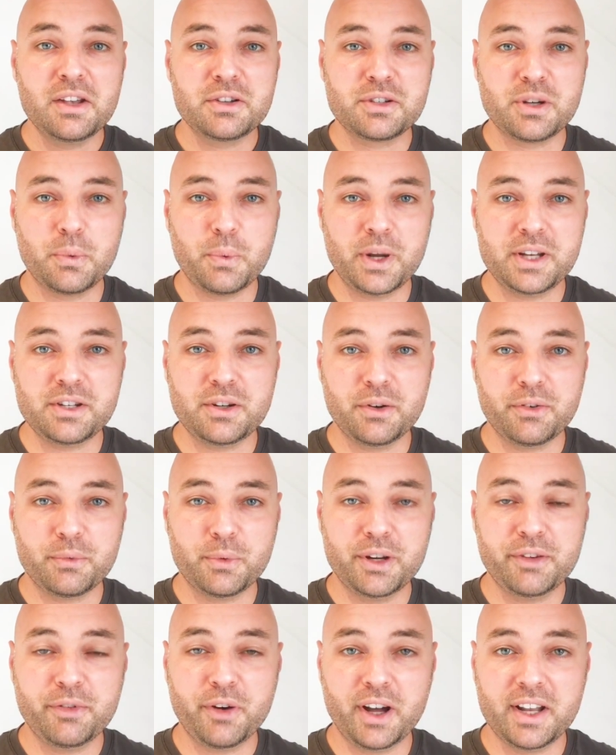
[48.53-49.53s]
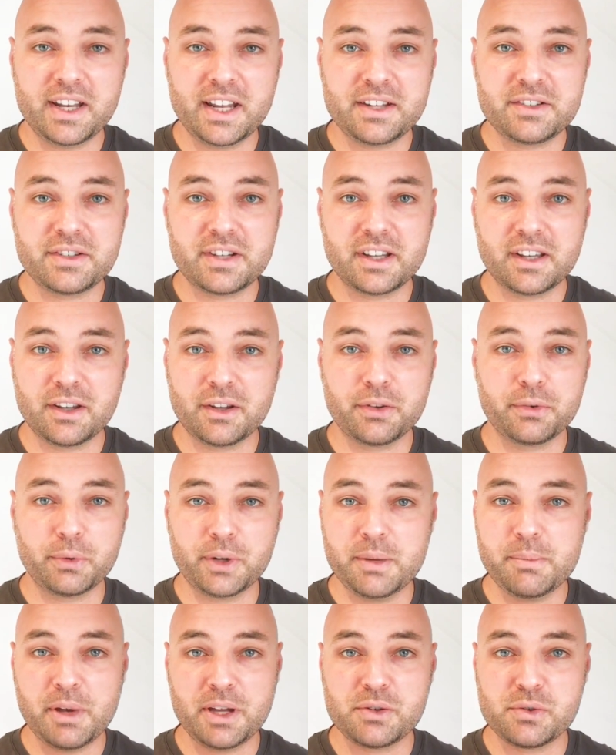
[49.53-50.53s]
So when you're refinancing a
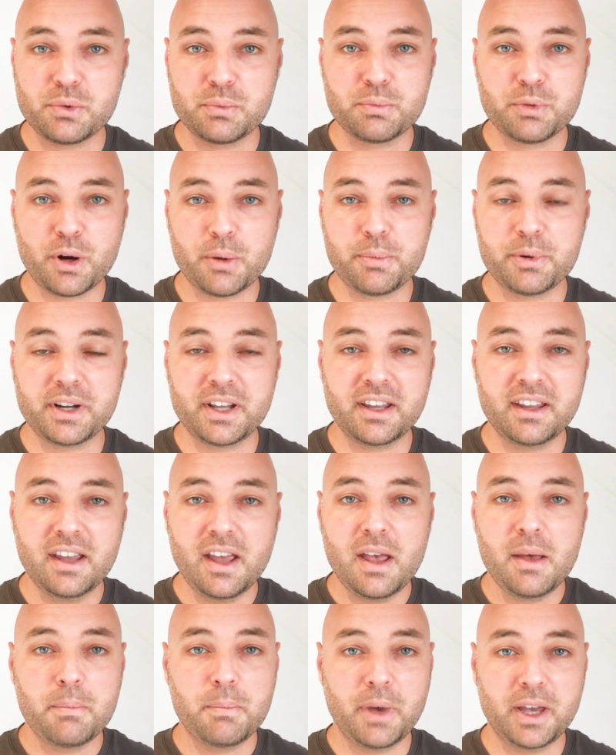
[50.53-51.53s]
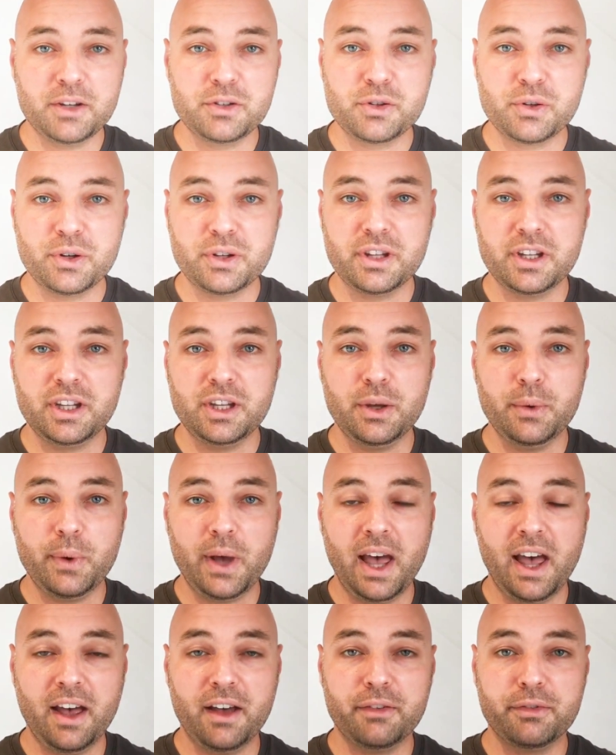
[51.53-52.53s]
3-bedroom property, make sure that you
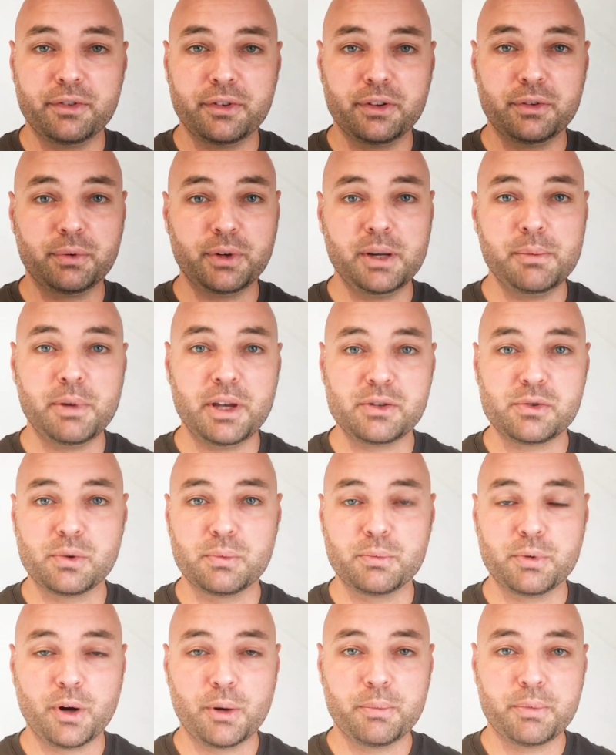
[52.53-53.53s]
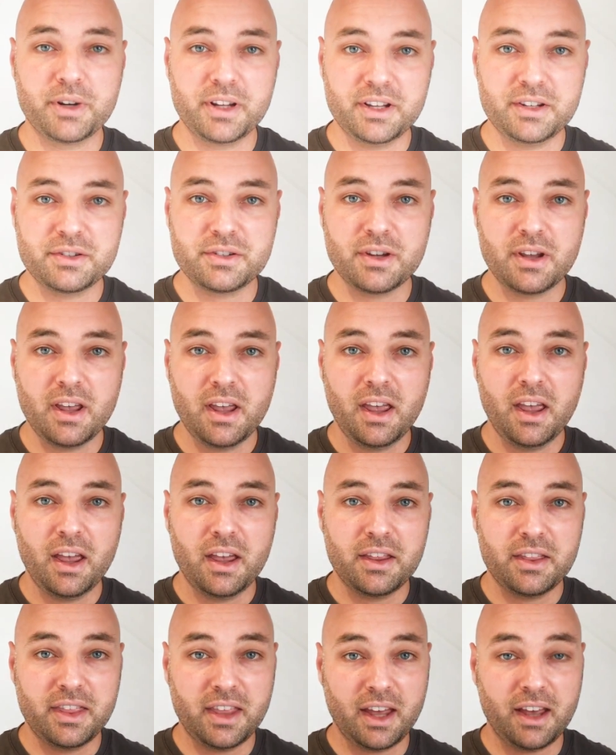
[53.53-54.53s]
have 3-bedroom properties
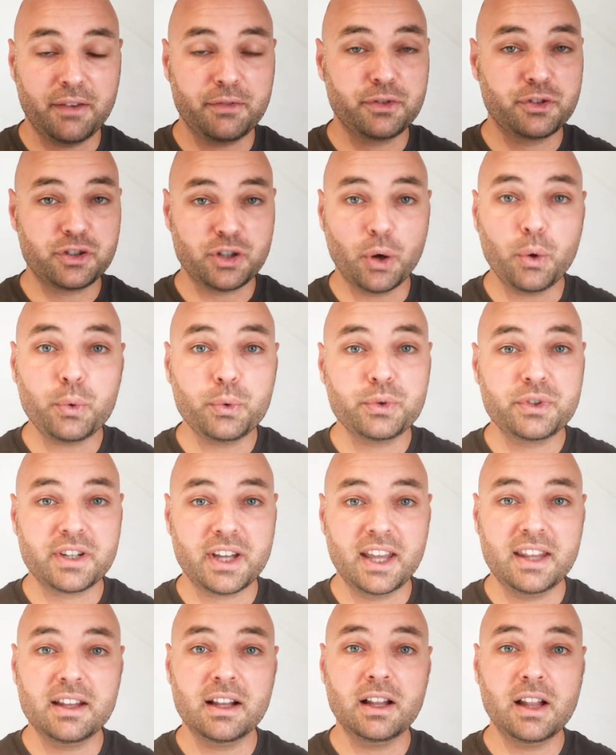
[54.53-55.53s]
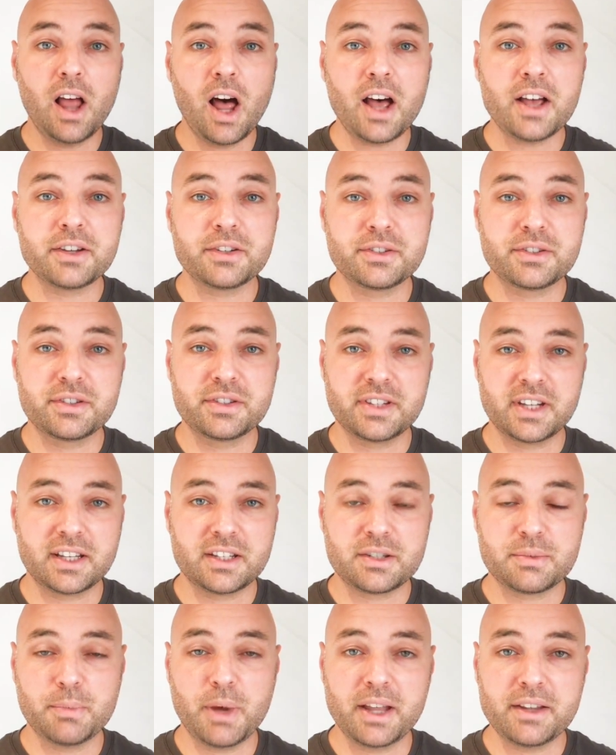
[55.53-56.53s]
that have sold in the last
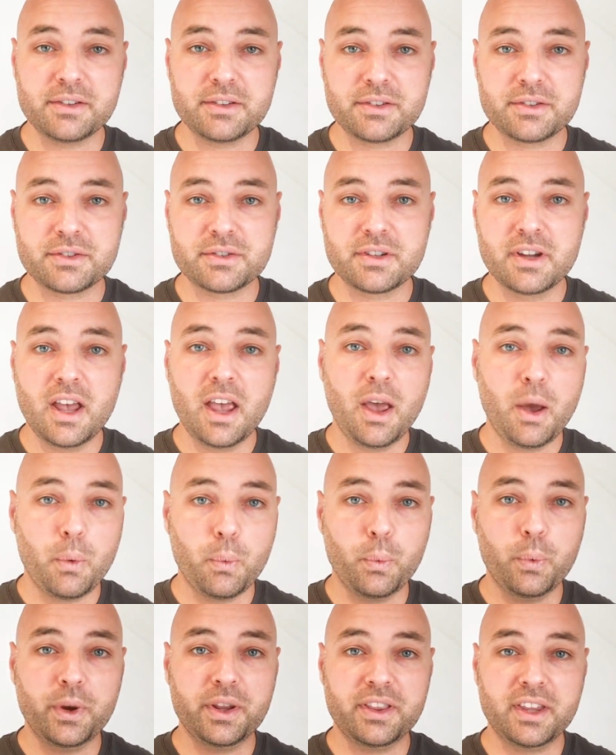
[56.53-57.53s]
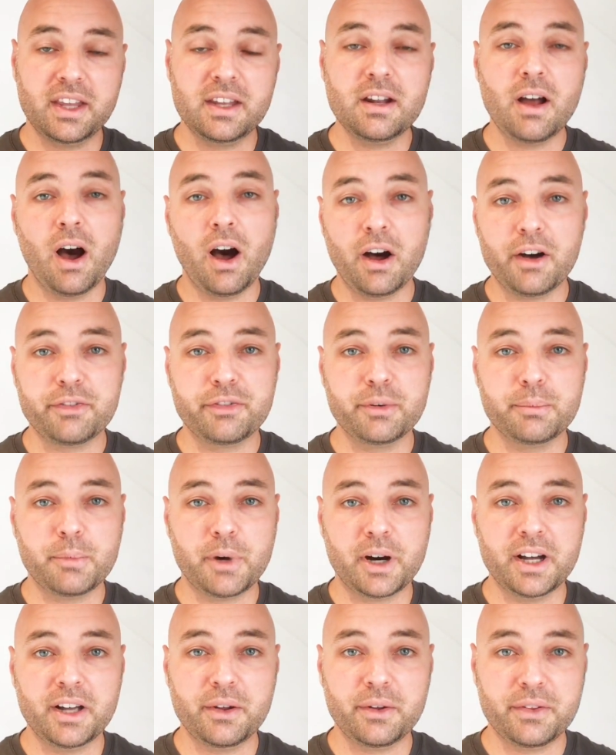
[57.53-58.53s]
6 months within half a
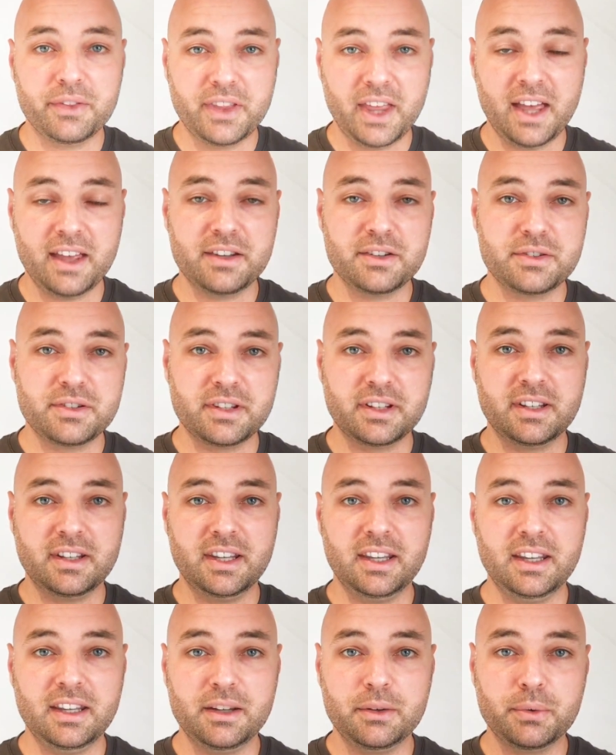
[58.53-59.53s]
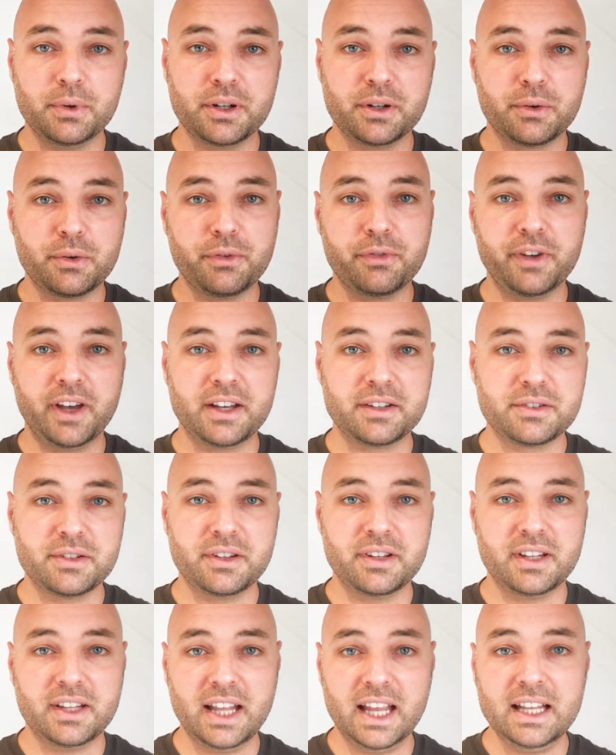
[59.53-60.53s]
mile. That is the key critical
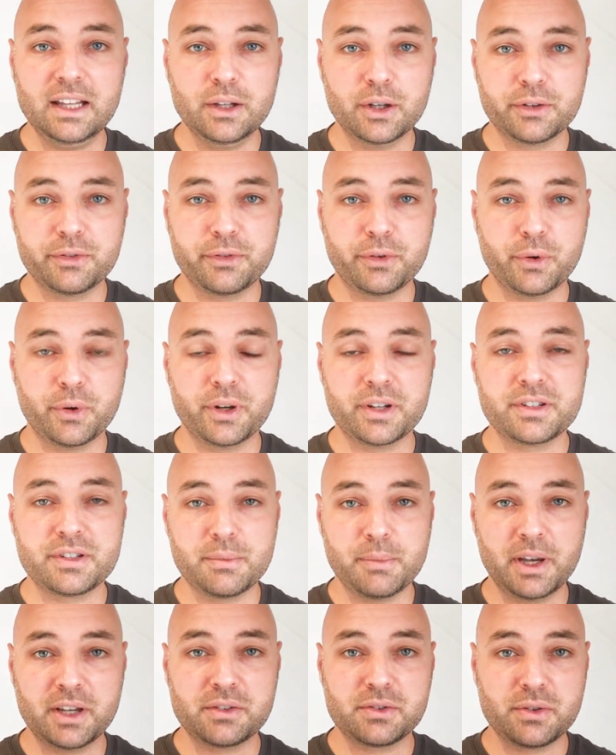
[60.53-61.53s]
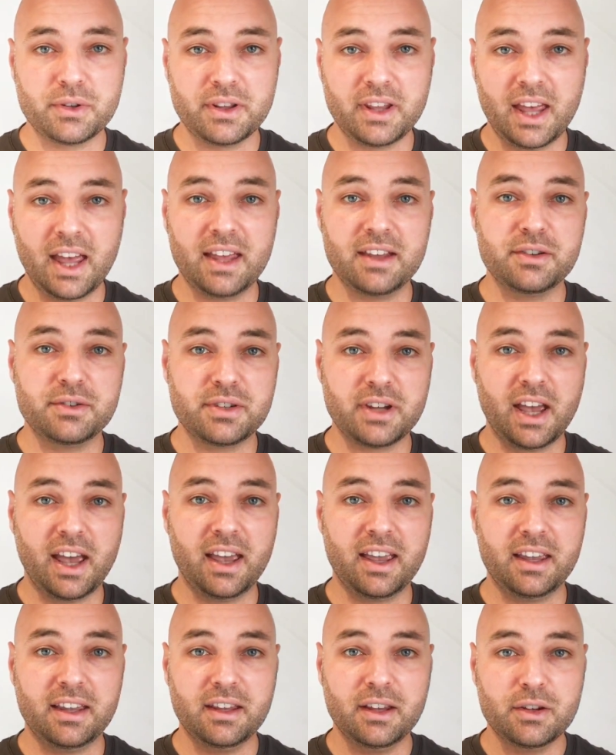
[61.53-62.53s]
factor that they look for to make sure that is
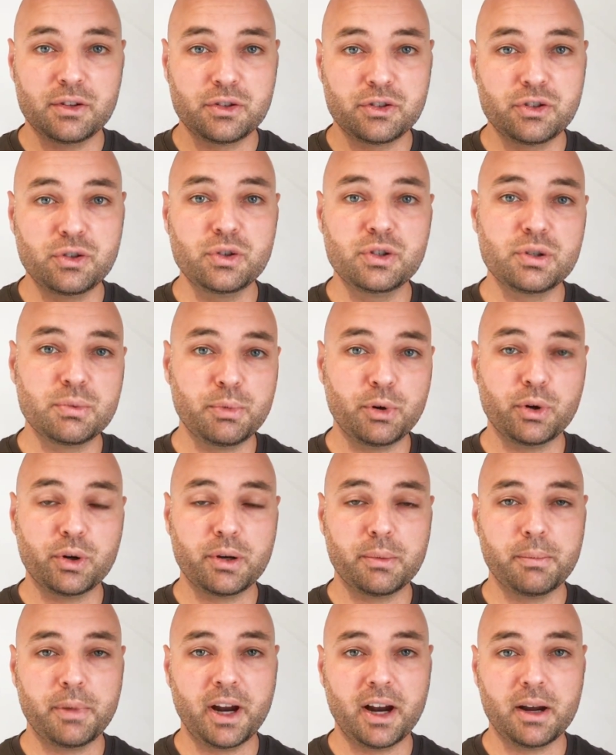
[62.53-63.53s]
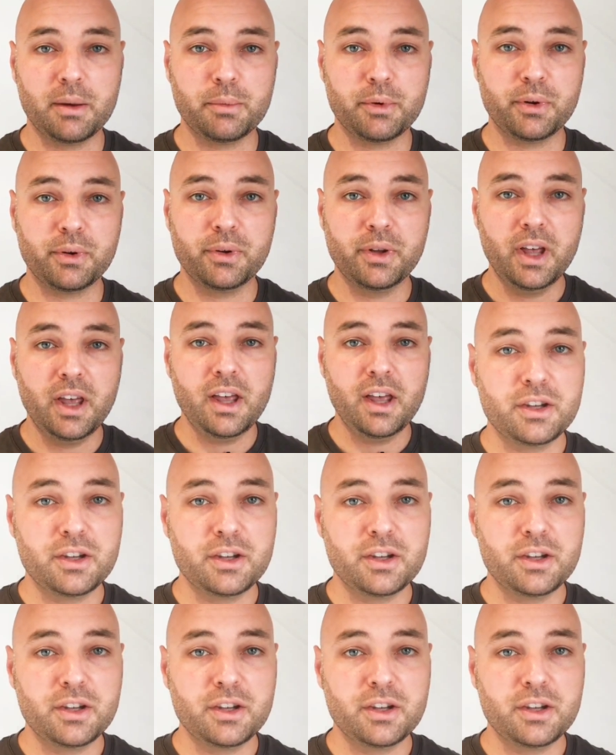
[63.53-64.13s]
a suitable comparable.